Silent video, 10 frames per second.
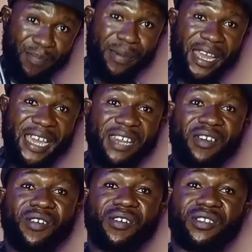Played
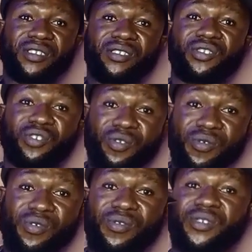on
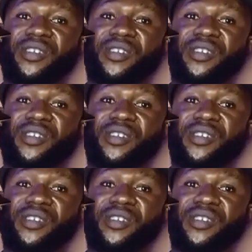two